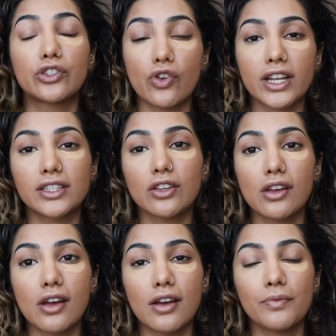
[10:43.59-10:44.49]
trying
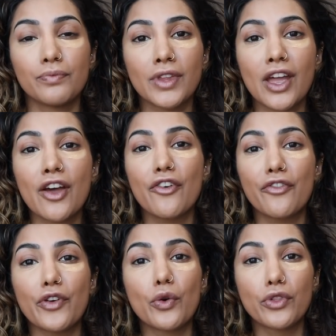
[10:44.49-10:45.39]
to
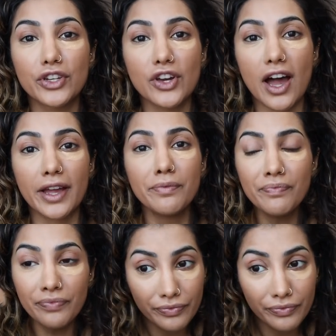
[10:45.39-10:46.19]
fill the time.